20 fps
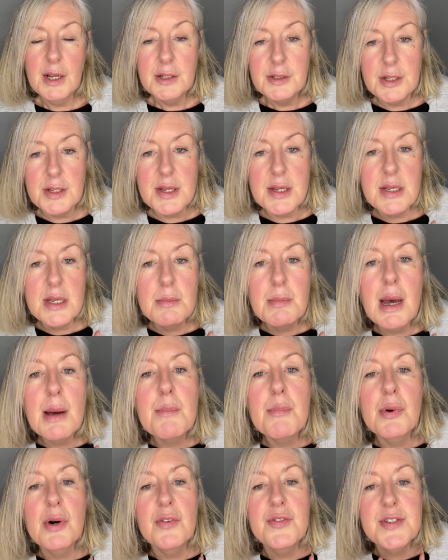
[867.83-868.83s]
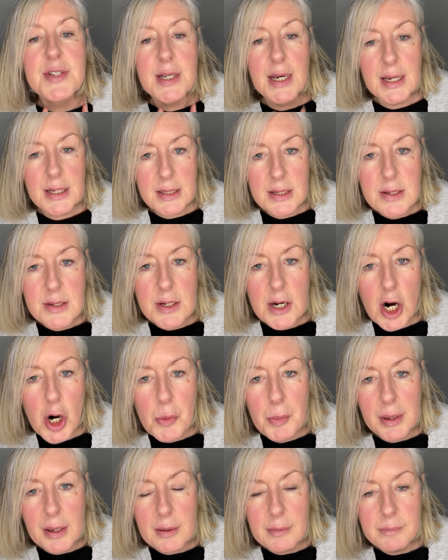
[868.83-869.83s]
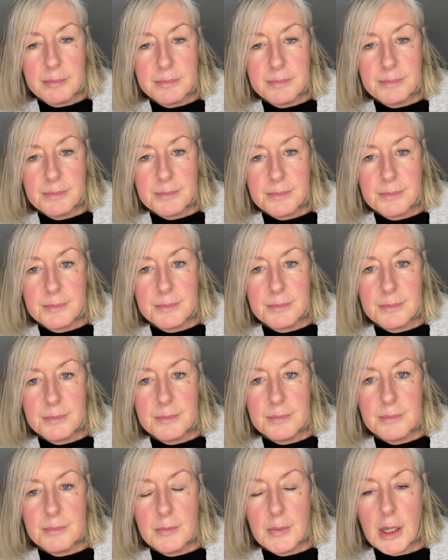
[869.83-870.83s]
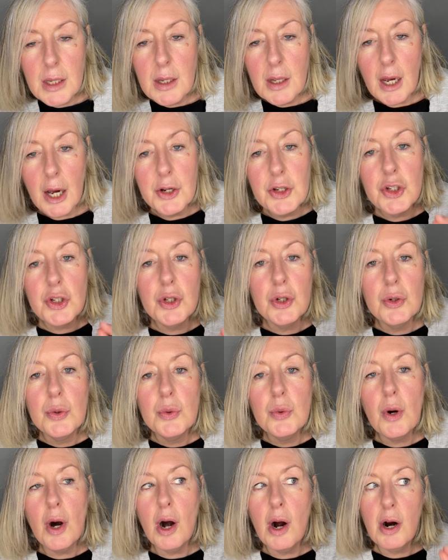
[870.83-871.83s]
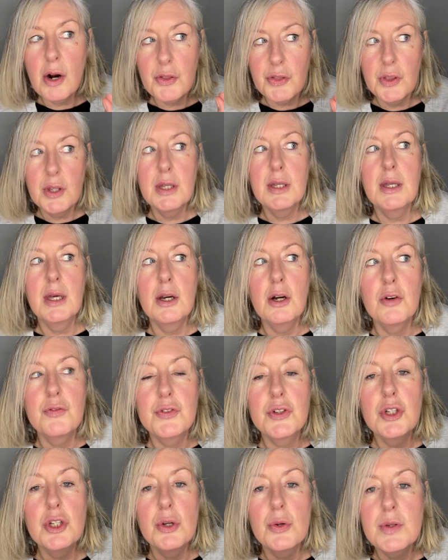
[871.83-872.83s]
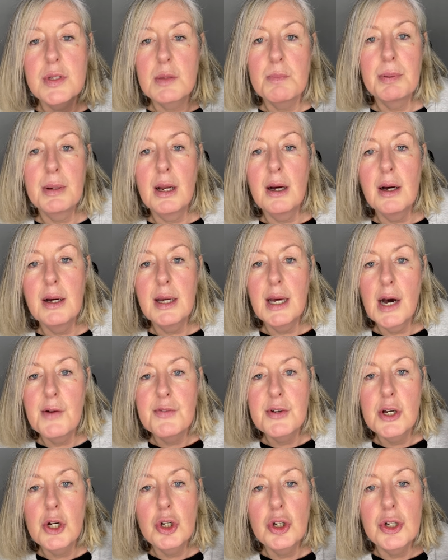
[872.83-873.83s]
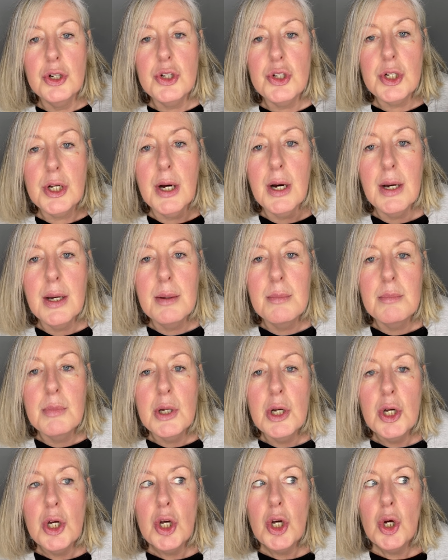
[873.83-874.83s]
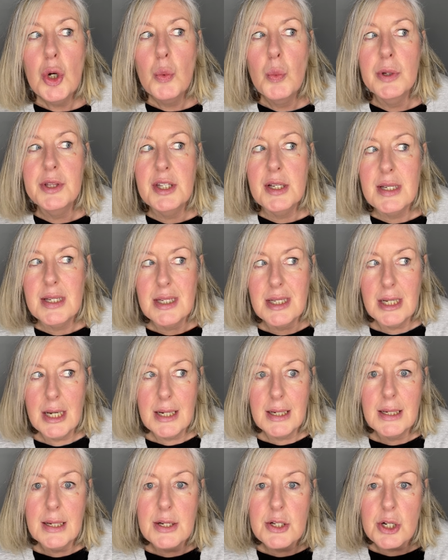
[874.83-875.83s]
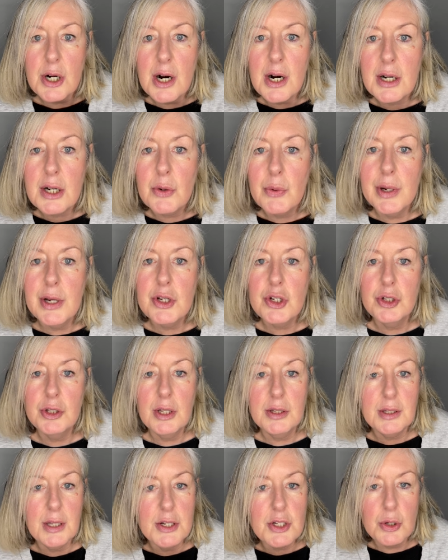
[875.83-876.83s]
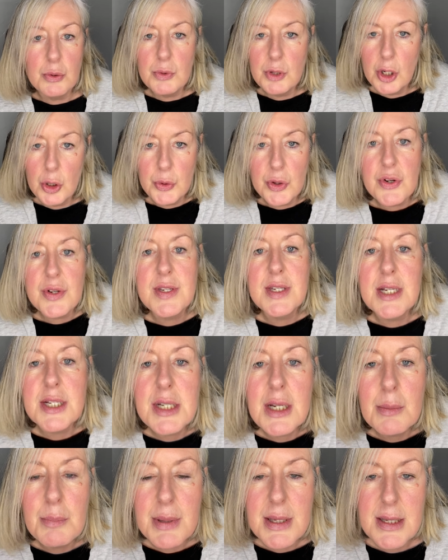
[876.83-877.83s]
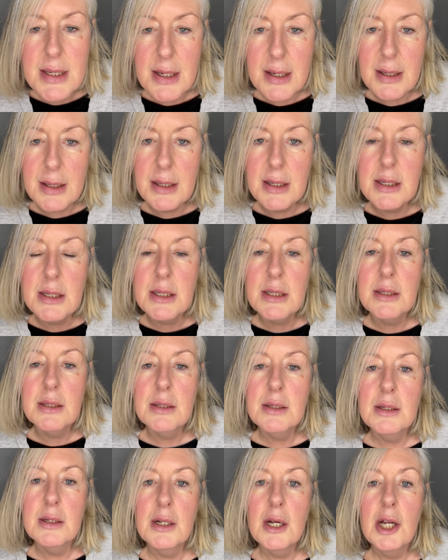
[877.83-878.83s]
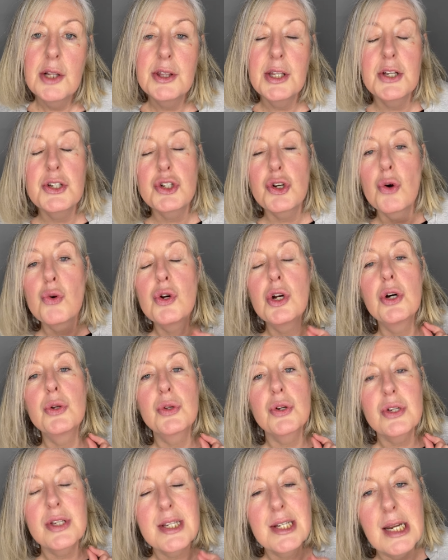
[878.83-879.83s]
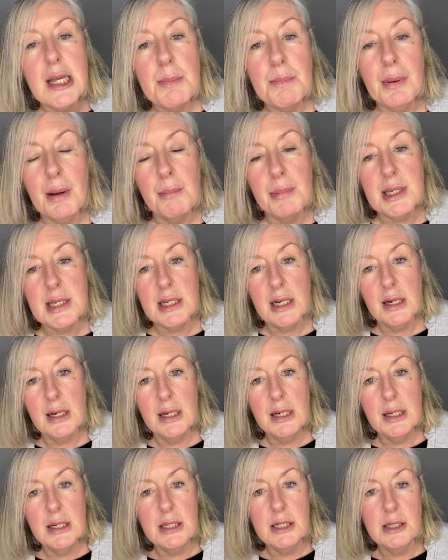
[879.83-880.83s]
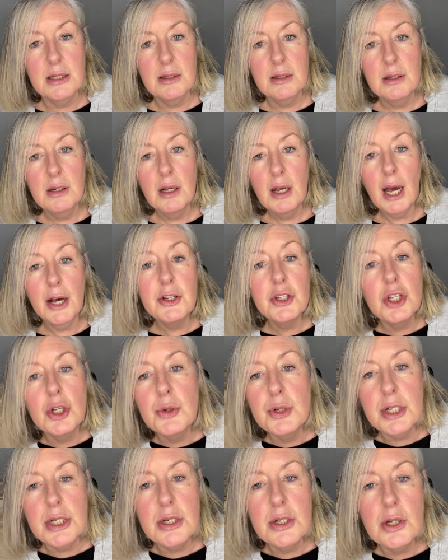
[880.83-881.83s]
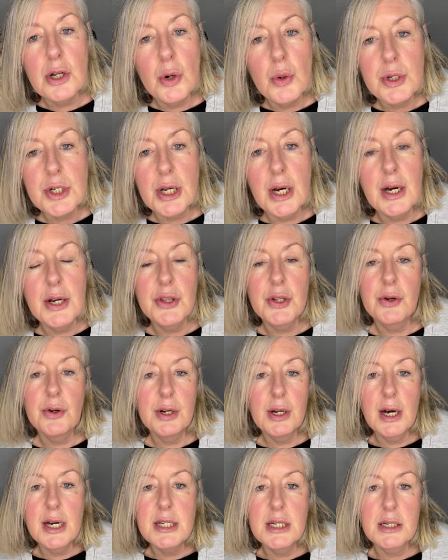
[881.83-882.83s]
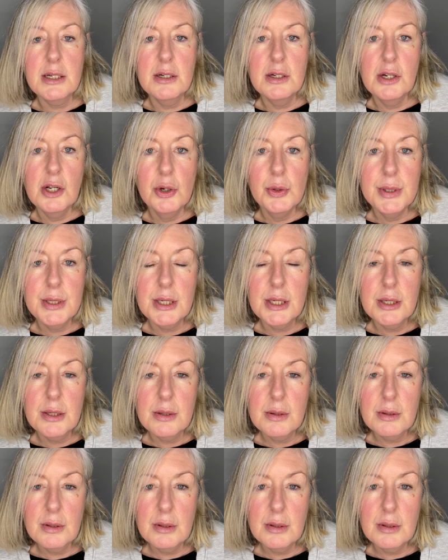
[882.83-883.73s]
This is a member of Satan's army. And you are thinking of the new supply having a good time with this deadly dark creature that they don't know they're sitting beside. They don't know they're sleeping beside. And you didn't know it either, and I didn't know it.